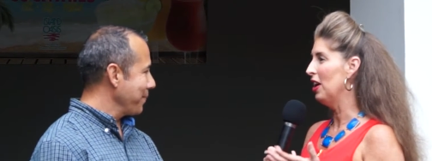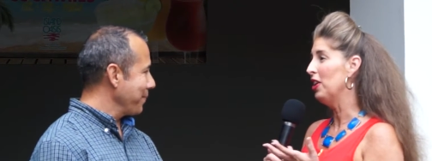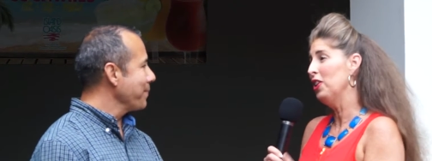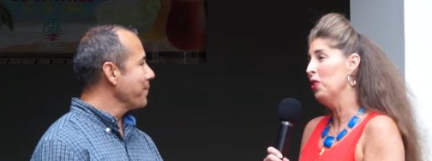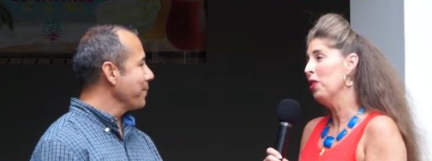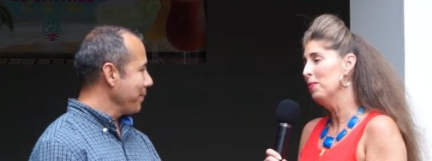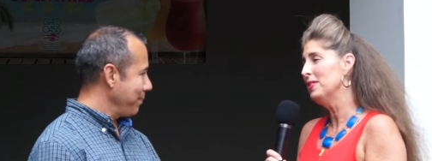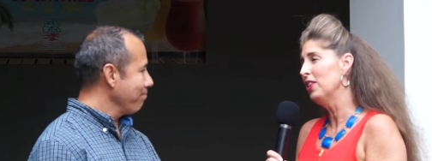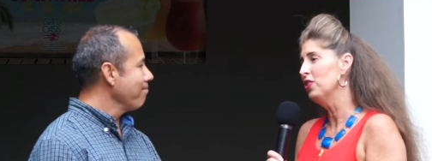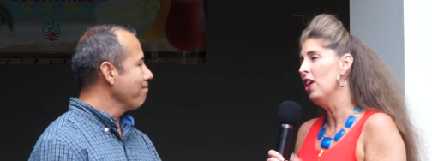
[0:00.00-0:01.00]
Speaker 1: I know comes
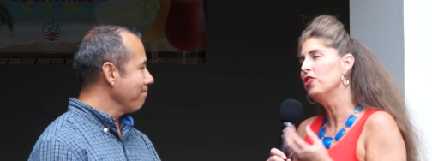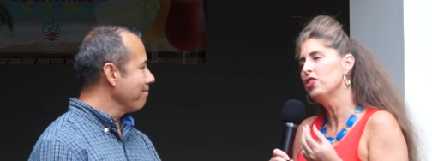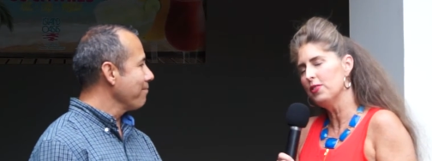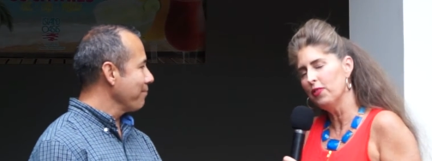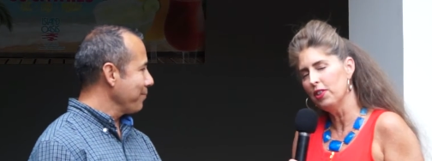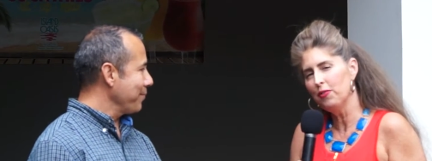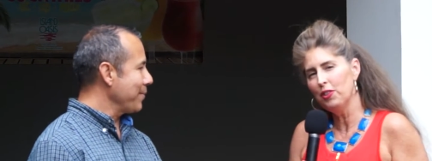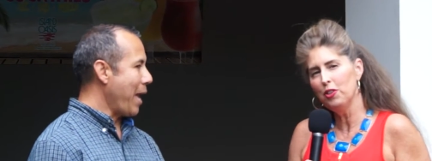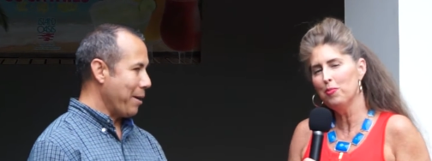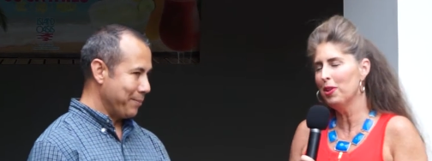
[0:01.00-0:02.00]
here not just for the
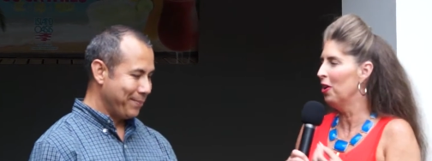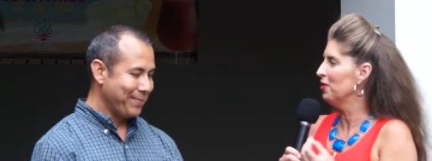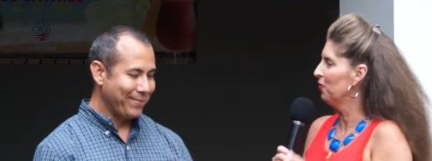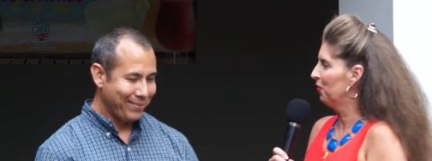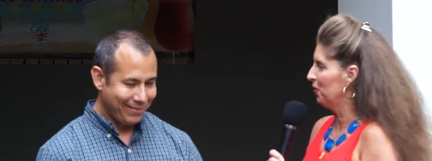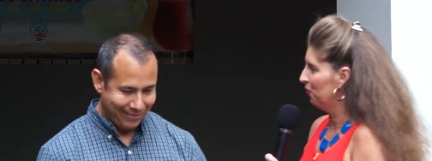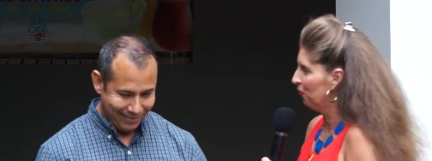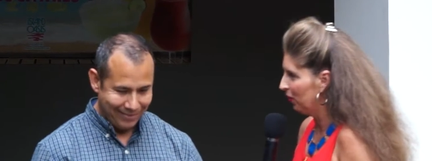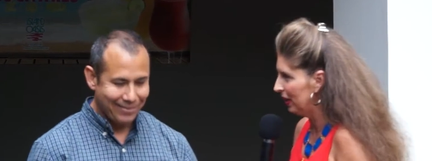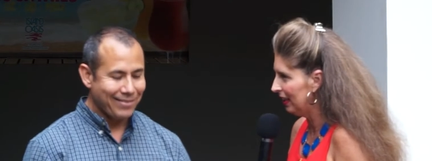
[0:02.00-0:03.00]
food but also for the
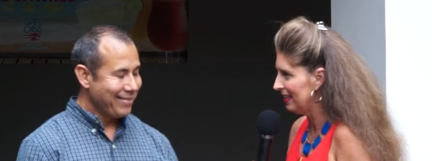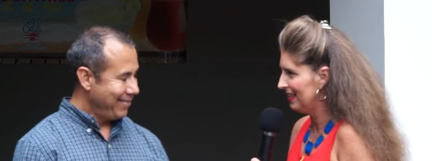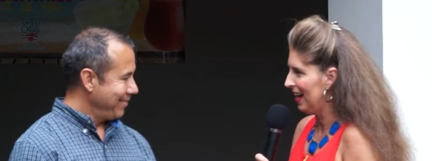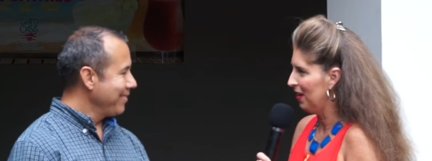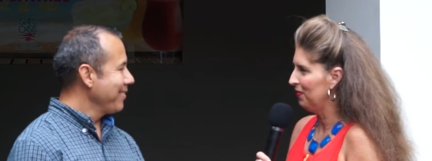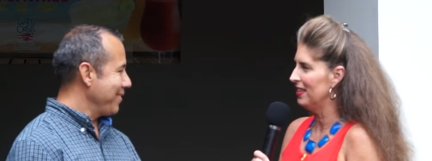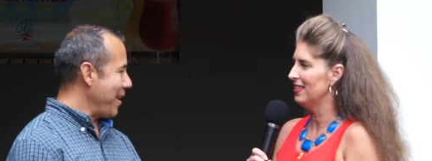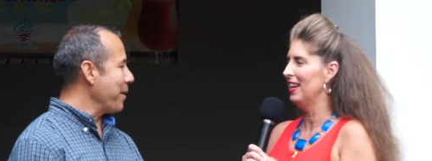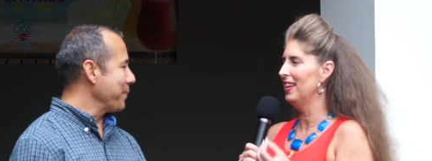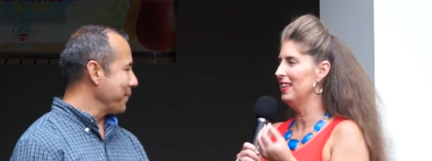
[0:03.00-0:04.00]
friendly staff. They
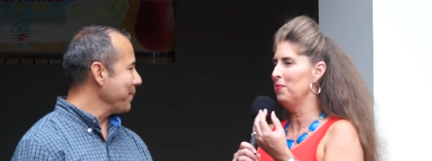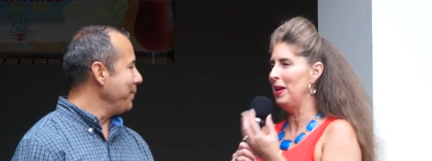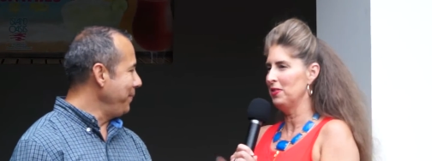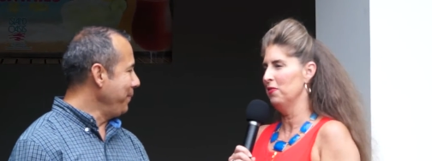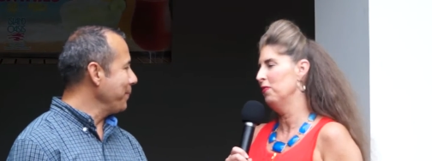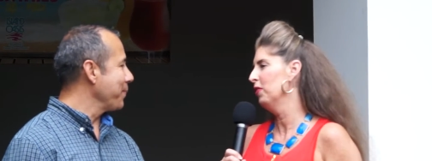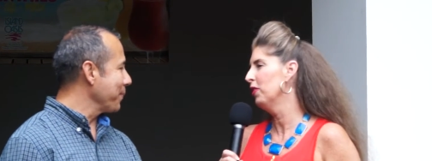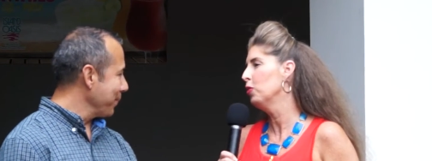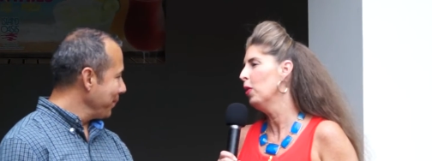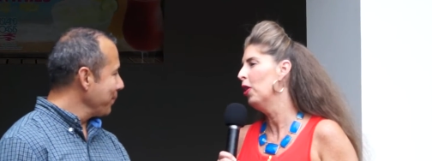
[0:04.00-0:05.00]
say it, it makes them feel
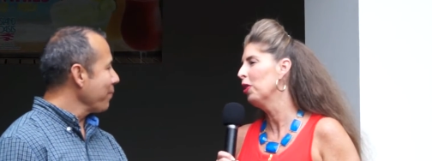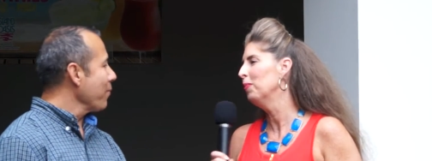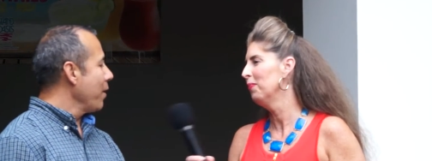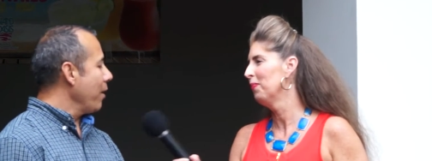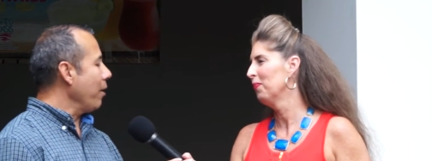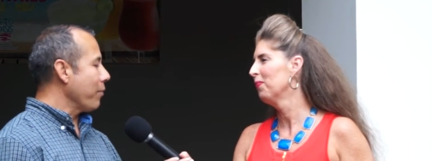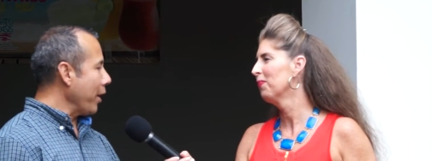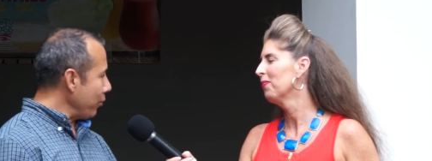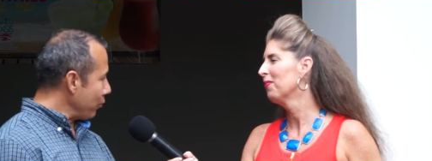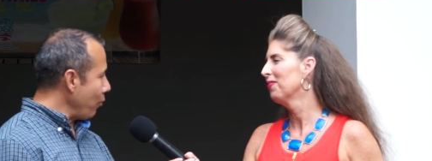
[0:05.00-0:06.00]
very welcome.
Speaker 2: Uh,
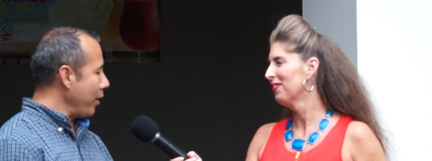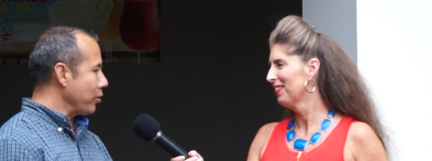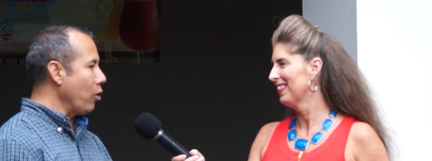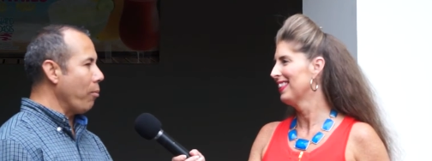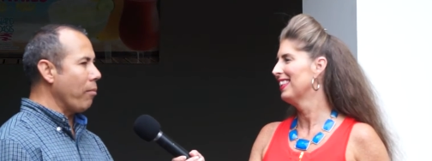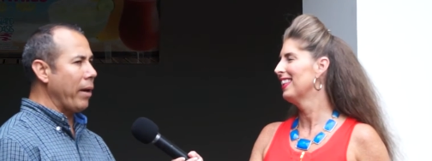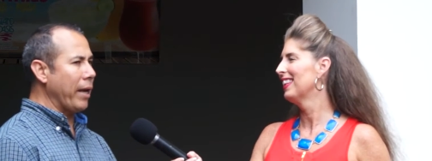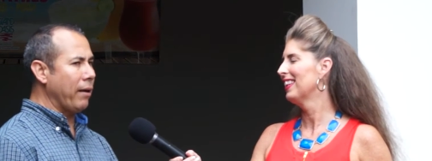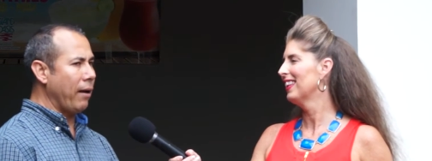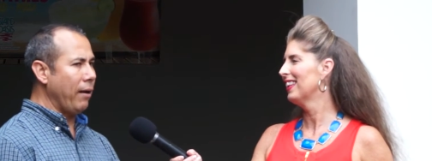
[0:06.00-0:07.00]
thank you so much. You know,
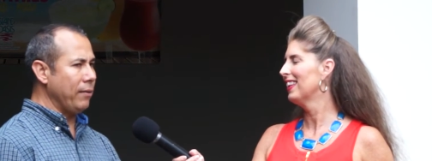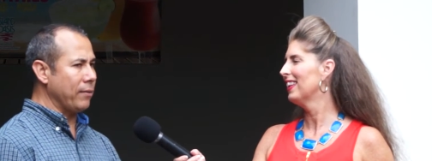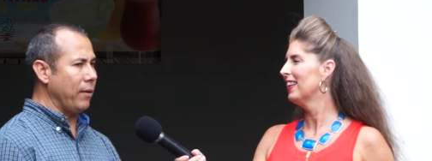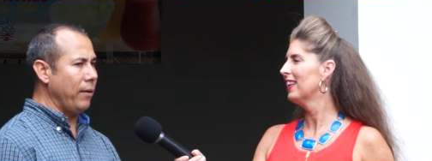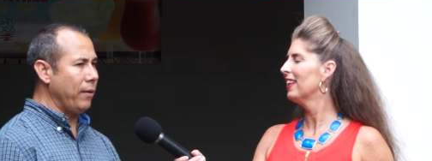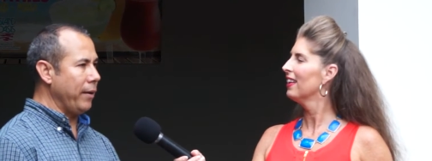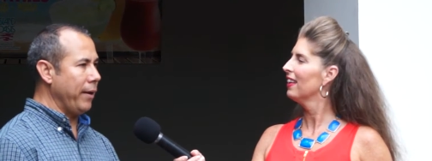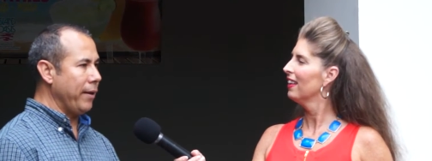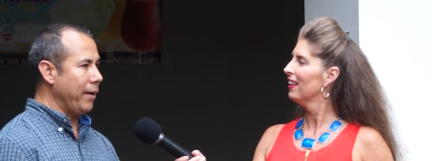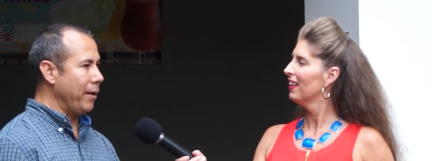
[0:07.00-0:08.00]
my guys are
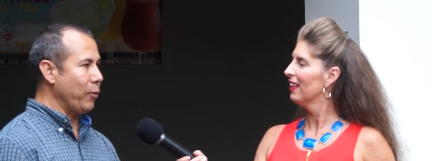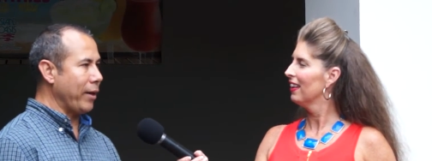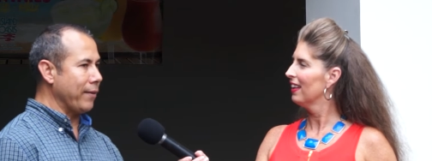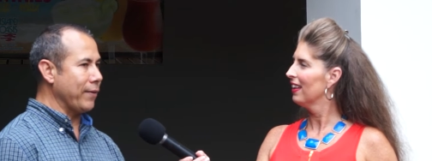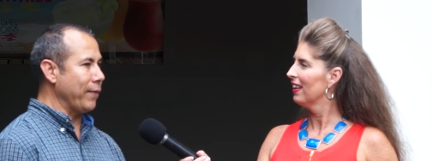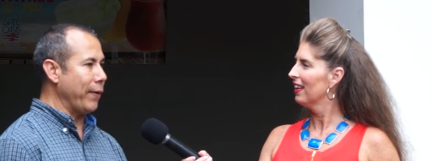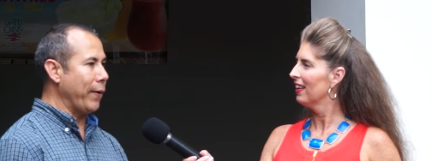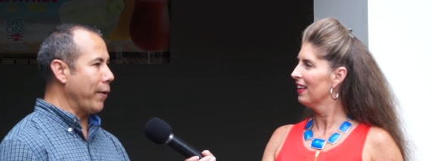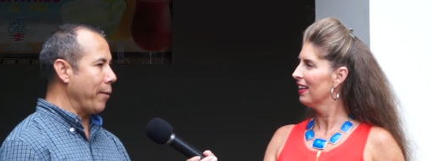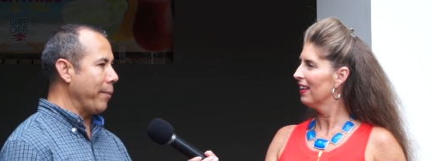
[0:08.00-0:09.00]
a uh, what can I say? They
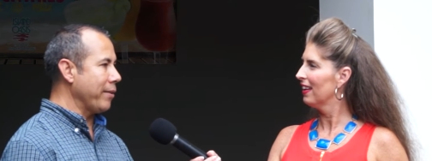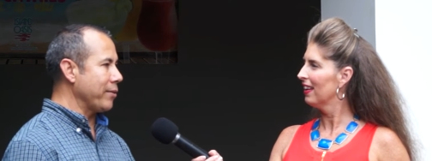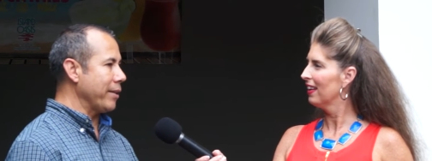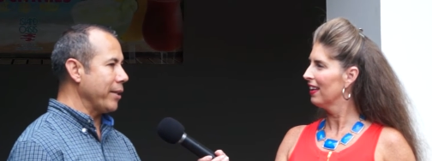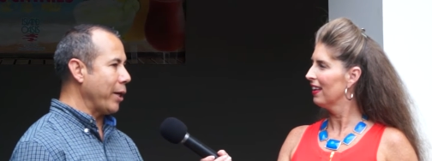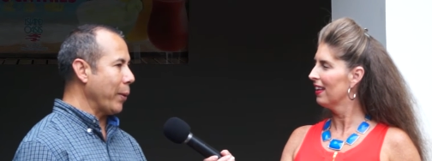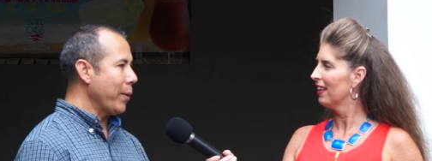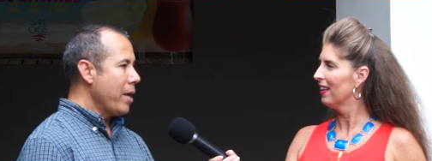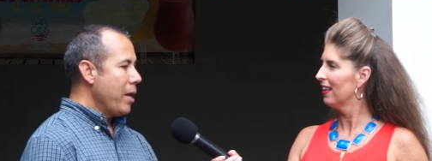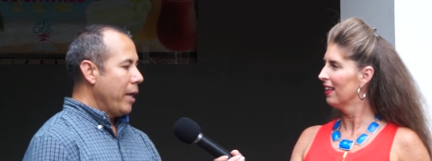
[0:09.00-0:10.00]
are amazing. You know,
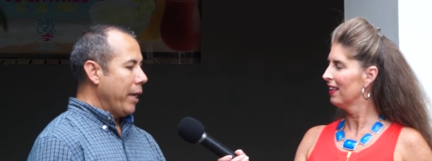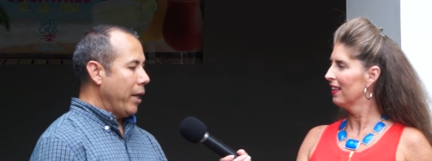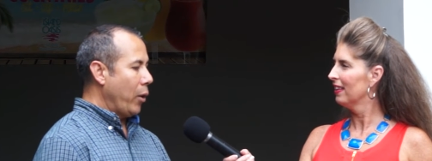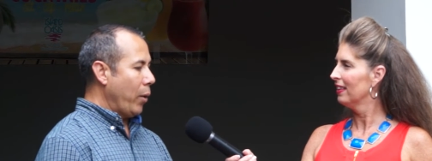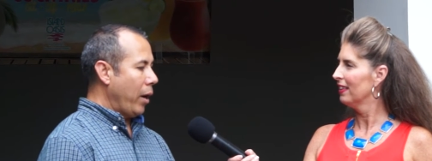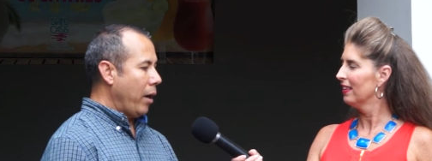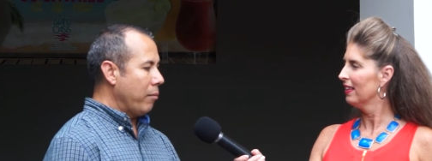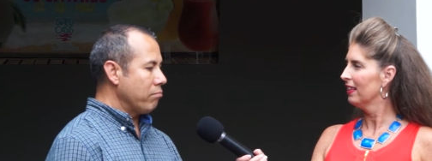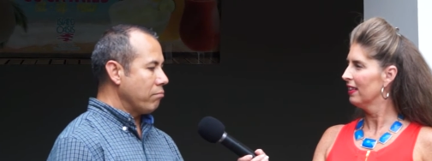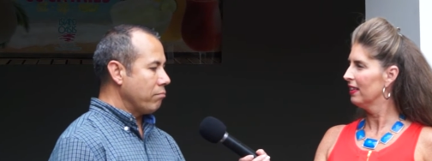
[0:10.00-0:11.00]
you know.
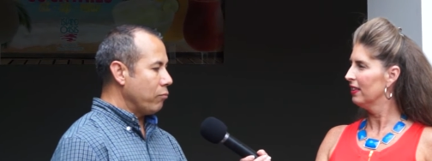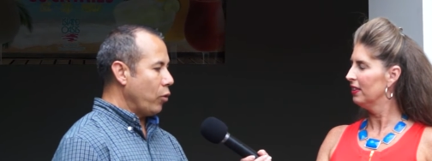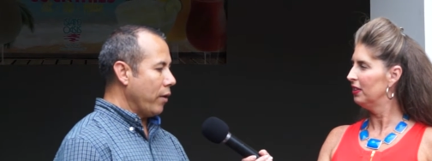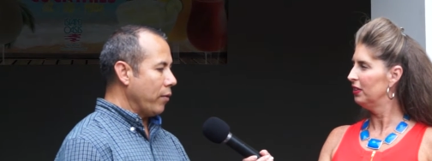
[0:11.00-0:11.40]
Um, one of